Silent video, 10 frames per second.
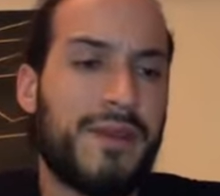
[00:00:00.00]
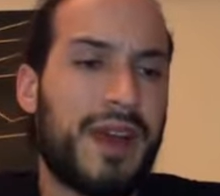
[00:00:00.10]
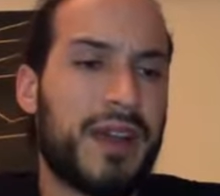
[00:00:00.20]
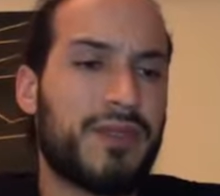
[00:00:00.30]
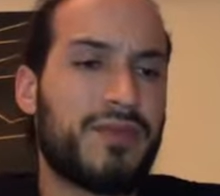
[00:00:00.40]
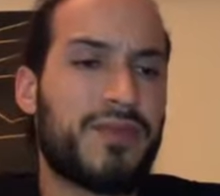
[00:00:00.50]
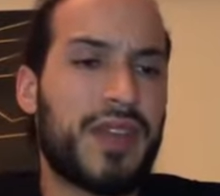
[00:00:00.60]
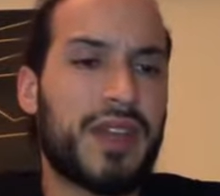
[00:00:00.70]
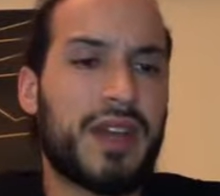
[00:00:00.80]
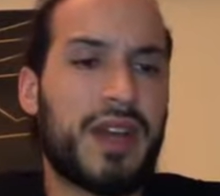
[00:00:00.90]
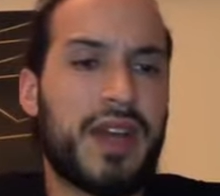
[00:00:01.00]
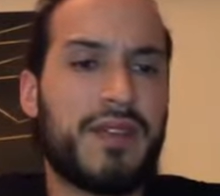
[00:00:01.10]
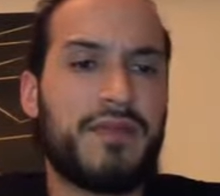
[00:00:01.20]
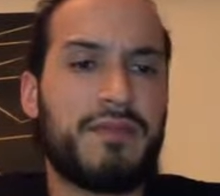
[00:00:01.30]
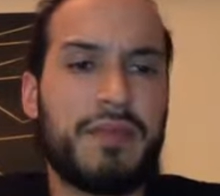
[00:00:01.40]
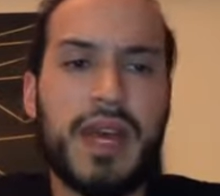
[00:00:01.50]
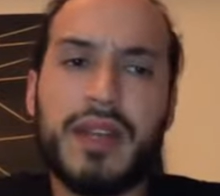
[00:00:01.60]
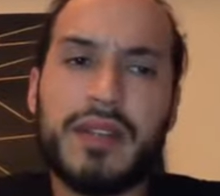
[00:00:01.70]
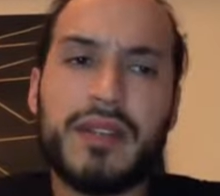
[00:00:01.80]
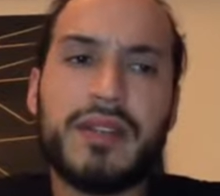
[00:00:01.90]
I don't think I've
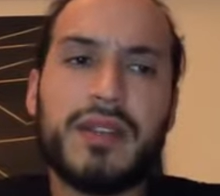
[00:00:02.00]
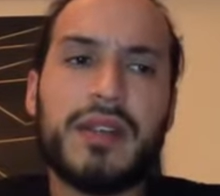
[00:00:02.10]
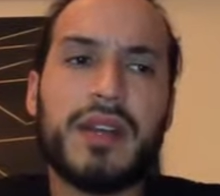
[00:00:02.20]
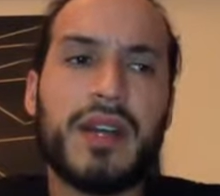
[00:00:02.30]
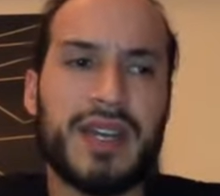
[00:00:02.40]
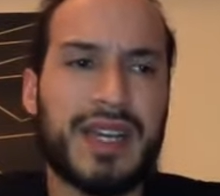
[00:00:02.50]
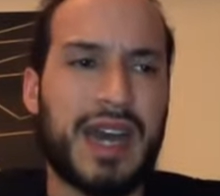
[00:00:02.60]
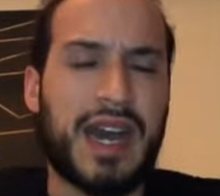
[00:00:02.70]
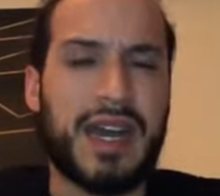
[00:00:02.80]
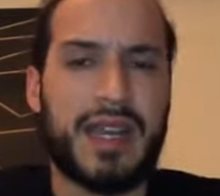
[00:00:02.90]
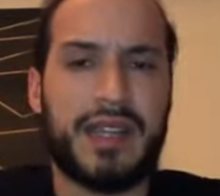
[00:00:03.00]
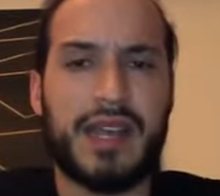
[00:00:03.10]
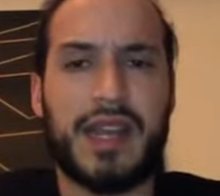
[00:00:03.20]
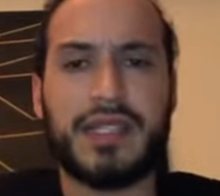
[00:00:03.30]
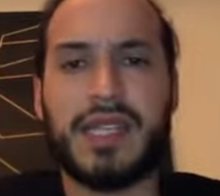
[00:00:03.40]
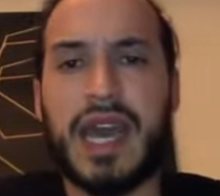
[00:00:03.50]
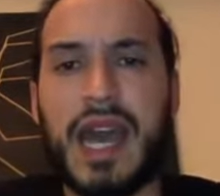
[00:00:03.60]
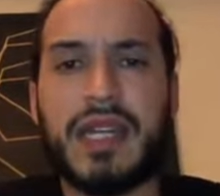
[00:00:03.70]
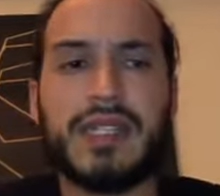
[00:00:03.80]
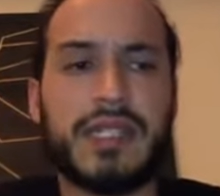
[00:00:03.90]
met a guy that has
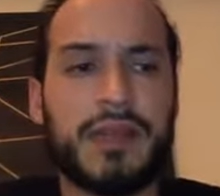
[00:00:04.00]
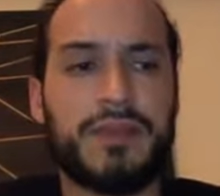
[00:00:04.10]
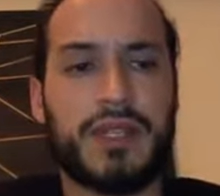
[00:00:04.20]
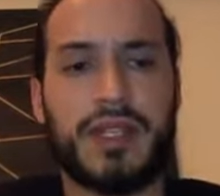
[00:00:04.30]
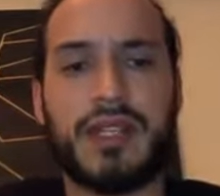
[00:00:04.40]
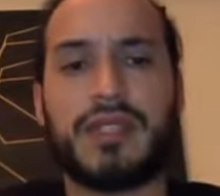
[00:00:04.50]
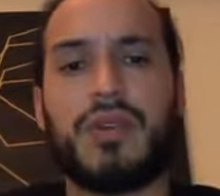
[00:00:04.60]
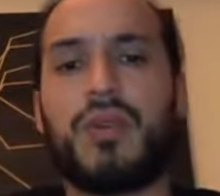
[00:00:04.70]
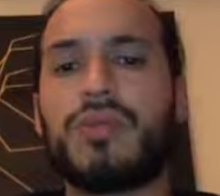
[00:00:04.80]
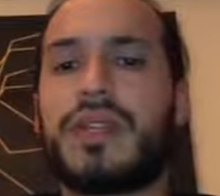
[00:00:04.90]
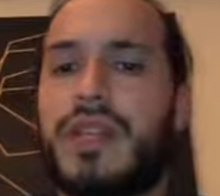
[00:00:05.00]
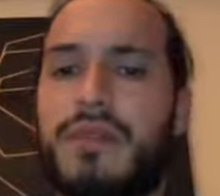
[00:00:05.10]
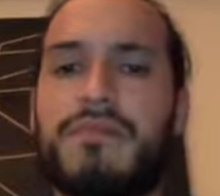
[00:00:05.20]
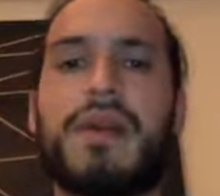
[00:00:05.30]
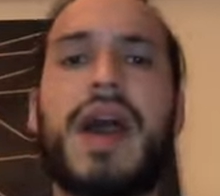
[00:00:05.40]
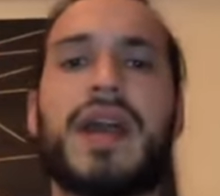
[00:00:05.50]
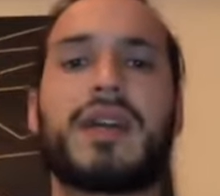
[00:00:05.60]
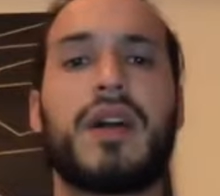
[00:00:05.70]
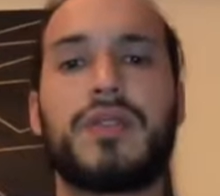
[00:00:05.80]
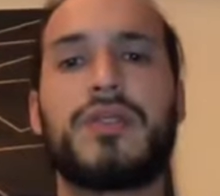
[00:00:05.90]
had something that's holding him
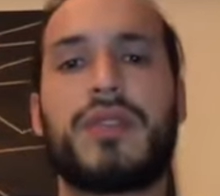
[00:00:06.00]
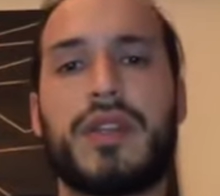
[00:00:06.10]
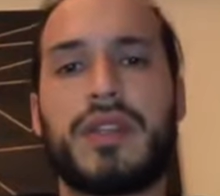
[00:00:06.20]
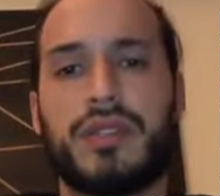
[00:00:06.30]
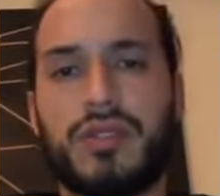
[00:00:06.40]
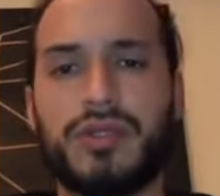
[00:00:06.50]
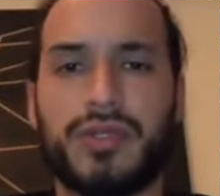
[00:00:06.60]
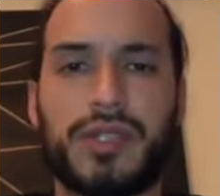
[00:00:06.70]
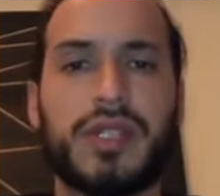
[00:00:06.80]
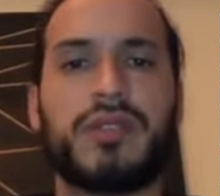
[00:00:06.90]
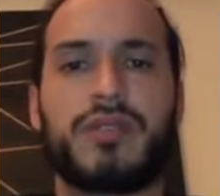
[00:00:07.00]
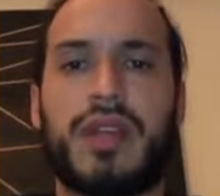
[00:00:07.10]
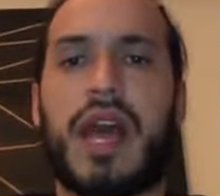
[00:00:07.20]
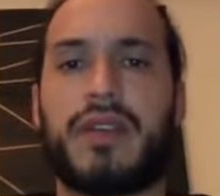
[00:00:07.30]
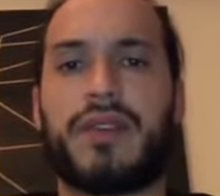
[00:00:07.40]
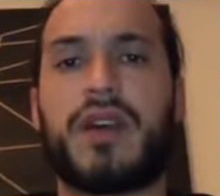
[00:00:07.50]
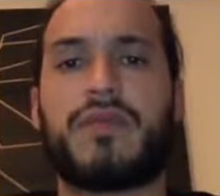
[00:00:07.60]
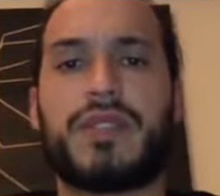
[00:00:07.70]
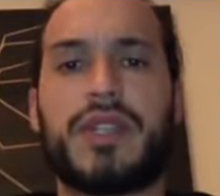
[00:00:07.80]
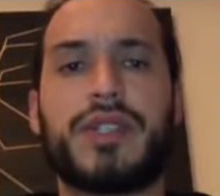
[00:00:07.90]
back other than his social skills or lack of
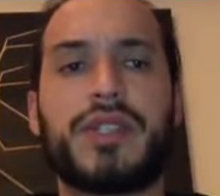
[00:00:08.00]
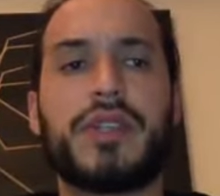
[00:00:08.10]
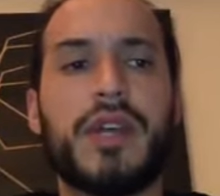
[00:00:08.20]
conversation.